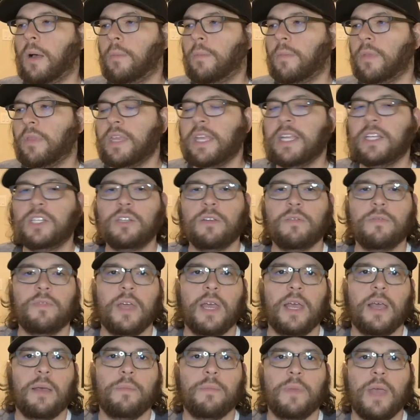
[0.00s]
Each of
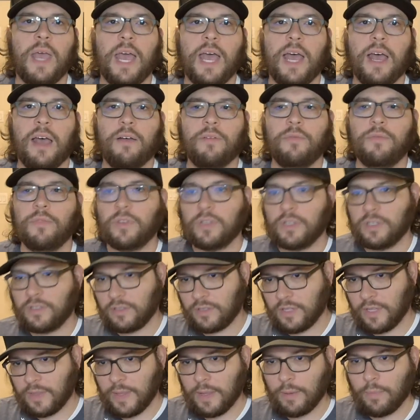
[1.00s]
them have
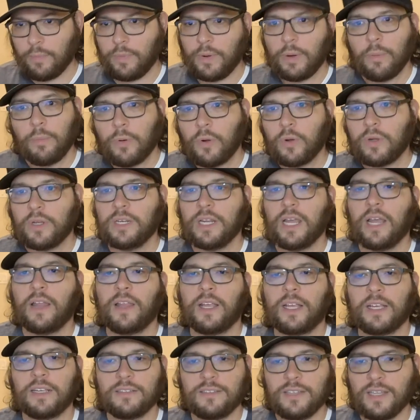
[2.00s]
these, and they're broken down,
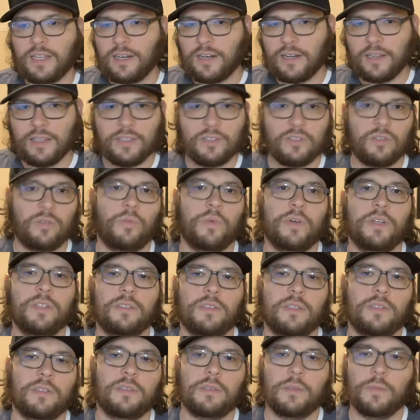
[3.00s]
like I said, into these three
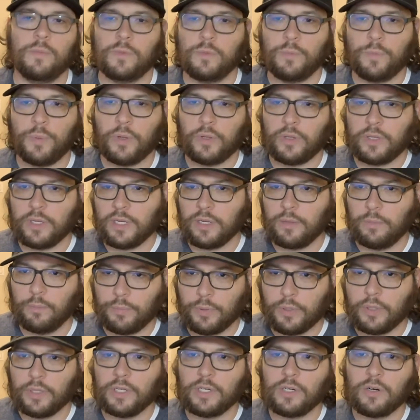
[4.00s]
systems: Bullet,
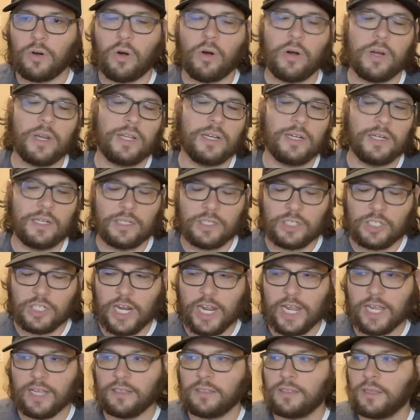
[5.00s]
Guardian, and
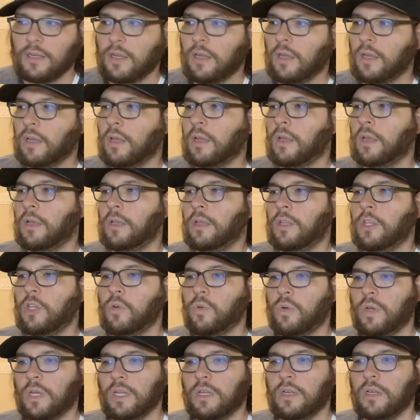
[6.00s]
Enchant.
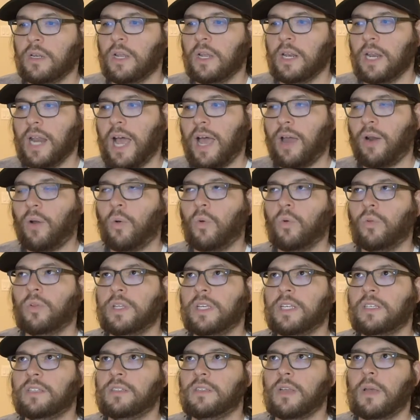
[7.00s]
You can not
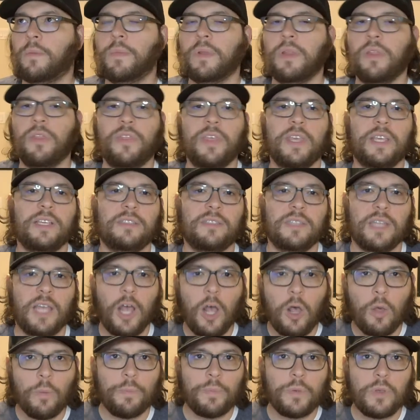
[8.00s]
only summon things to
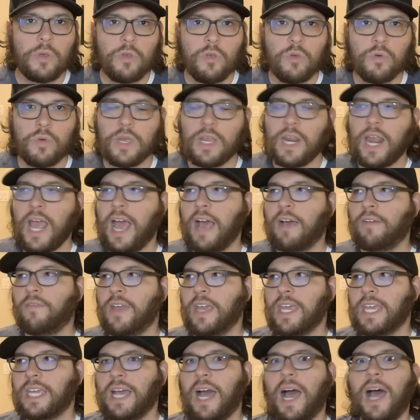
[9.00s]
help you, you can have
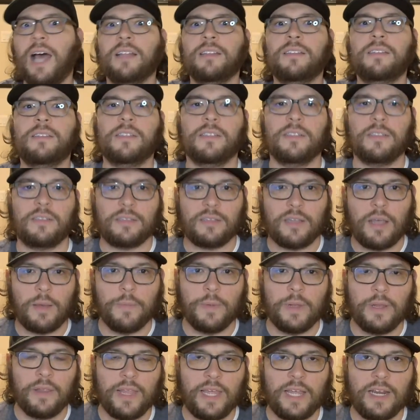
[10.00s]
a constant
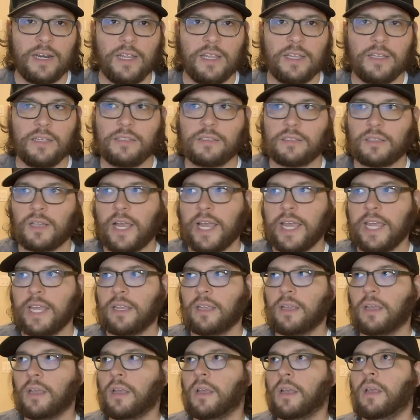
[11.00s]
summon. That is
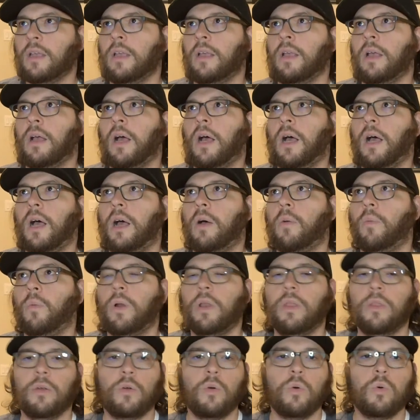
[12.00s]
like one
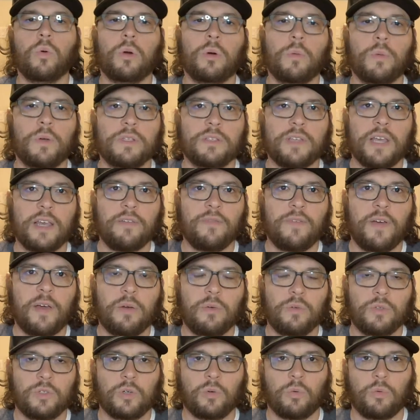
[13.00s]
of the cooler ones I
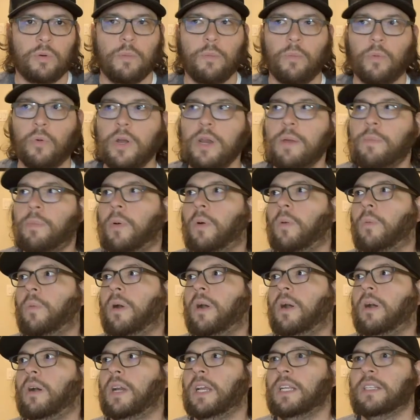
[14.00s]
found was Grim Reaper,
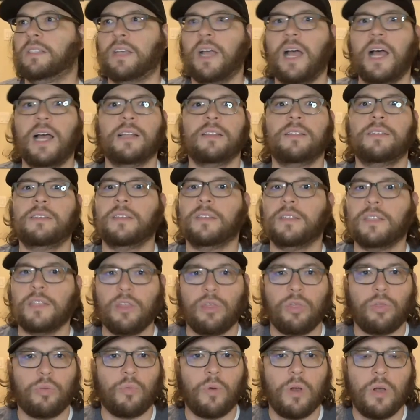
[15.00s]
where it's constantly
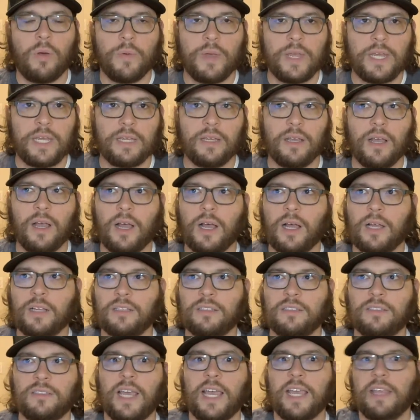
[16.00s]
throwing
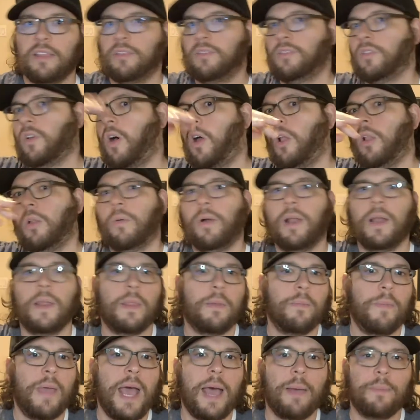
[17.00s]
scythes all around
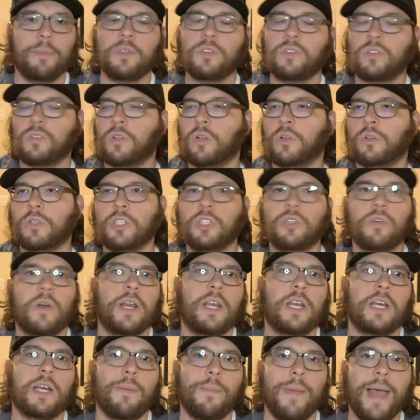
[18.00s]
the map. It's slowly
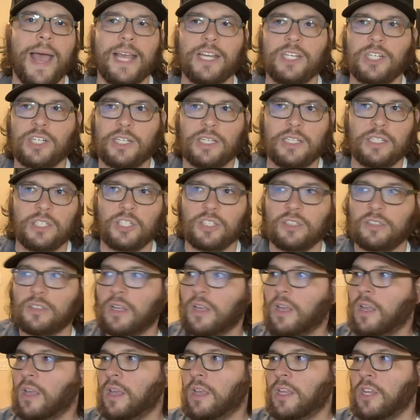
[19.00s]
draining your magic and just
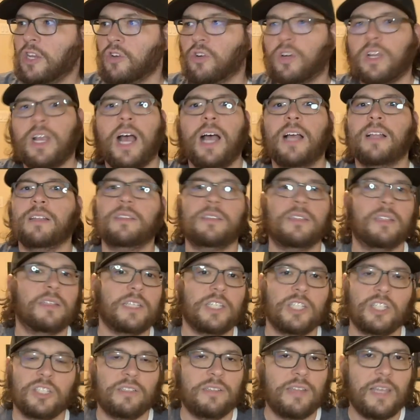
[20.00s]
you're
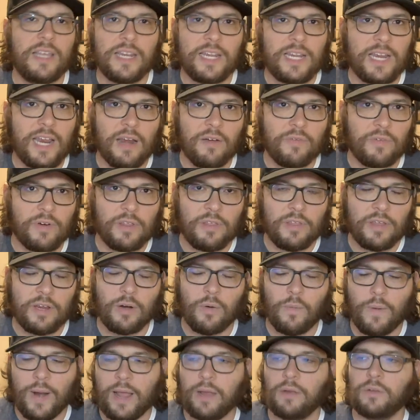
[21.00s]
constantly just hitting everything
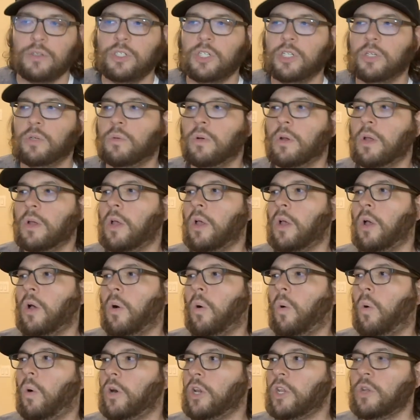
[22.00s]
around you.
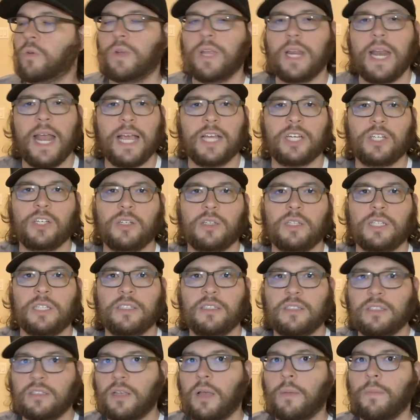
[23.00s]
Or you can actually
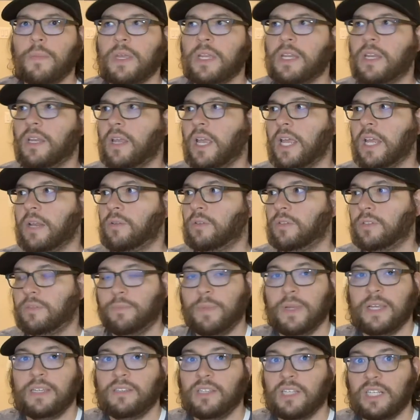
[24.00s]
summon and
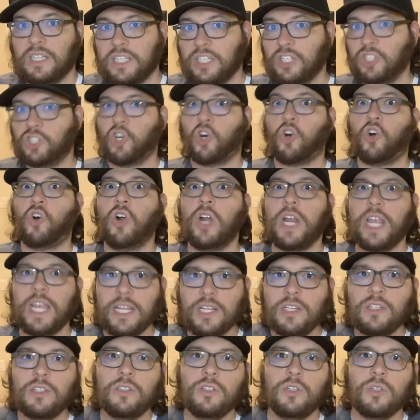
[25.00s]
basically turn
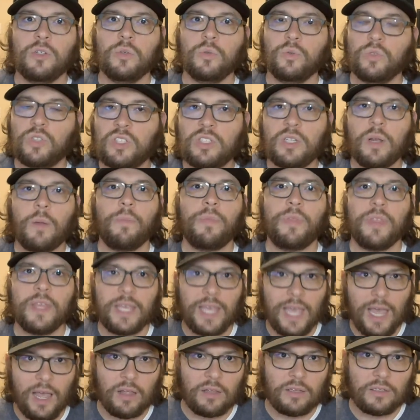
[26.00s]
into
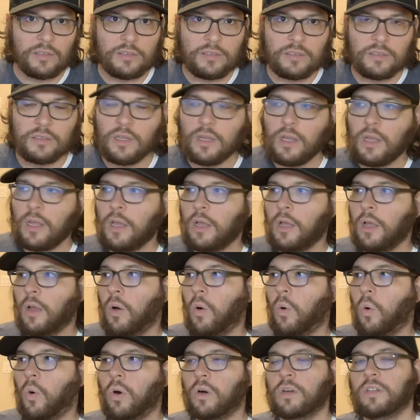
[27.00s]
something else
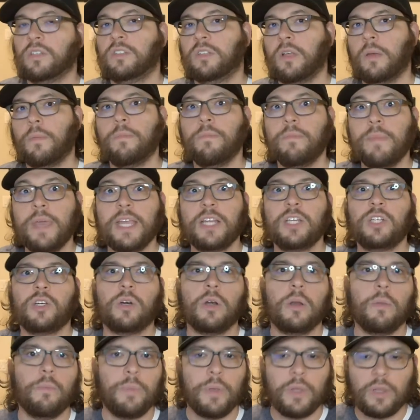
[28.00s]
or some
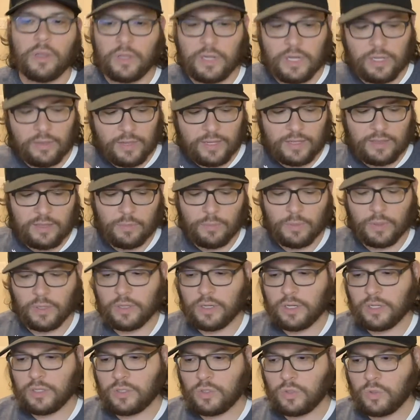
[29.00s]
major ability, like the
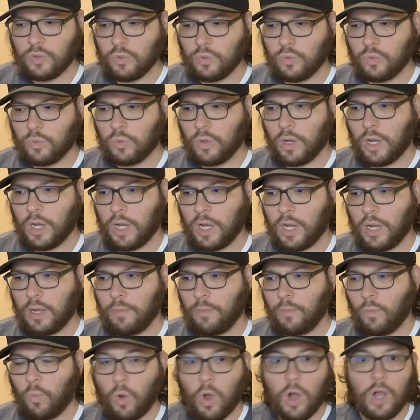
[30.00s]
ability to
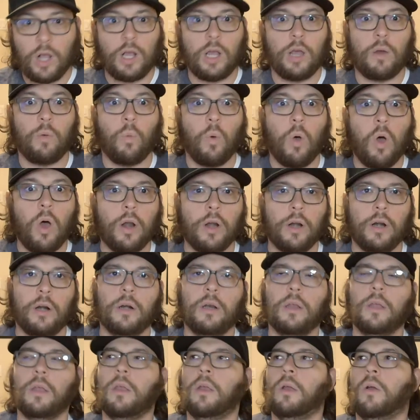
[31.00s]
walk on water,
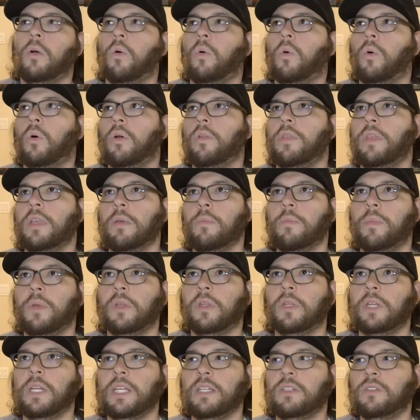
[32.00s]
or the
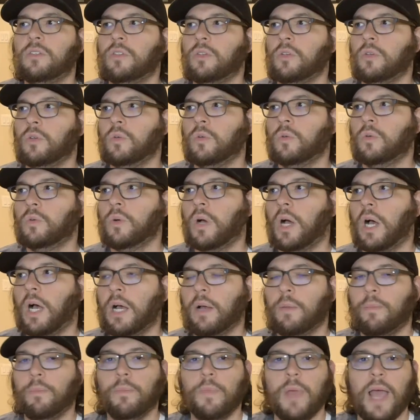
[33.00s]
ability to
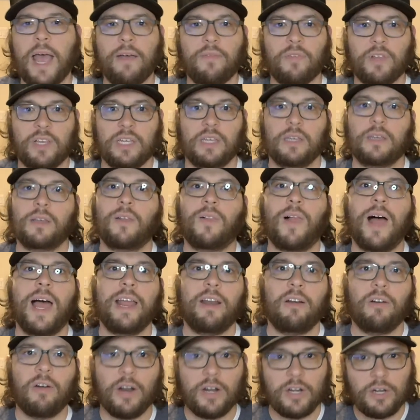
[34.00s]
have like a
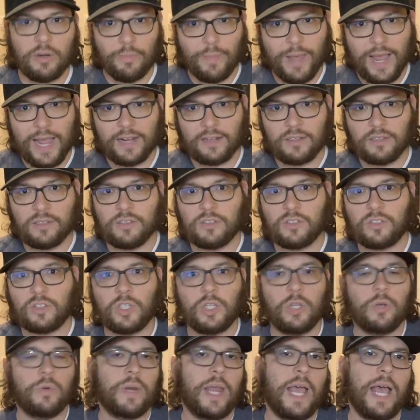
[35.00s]
glider on your back to
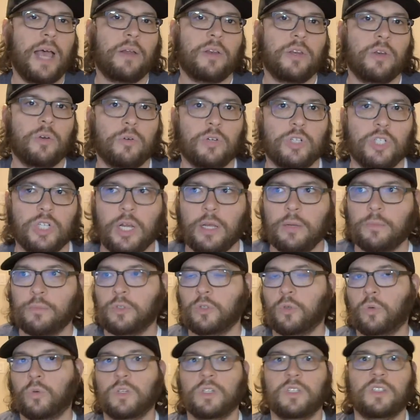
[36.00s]
slow down your
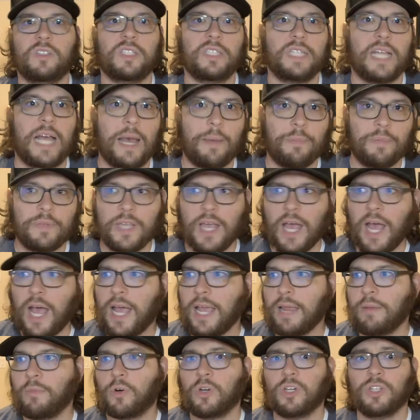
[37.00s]
jumps, or to stop
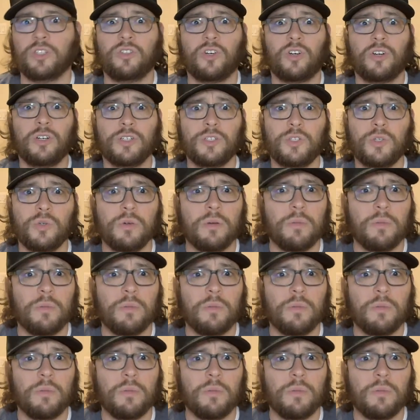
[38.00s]
time, or to turn into a